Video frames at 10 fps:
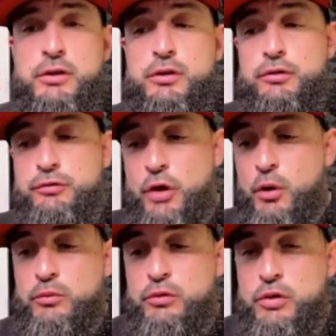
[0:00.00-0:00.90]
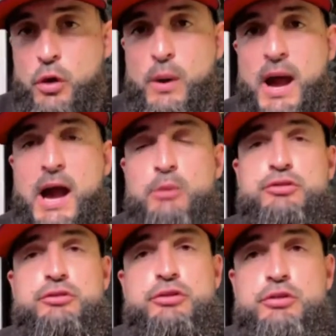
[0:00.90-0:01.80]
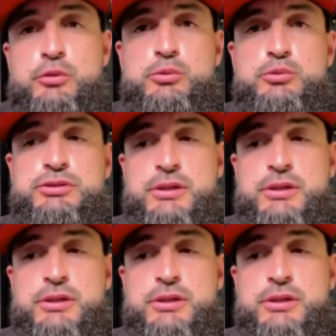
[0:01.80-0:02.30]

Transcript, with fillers: don't know how to use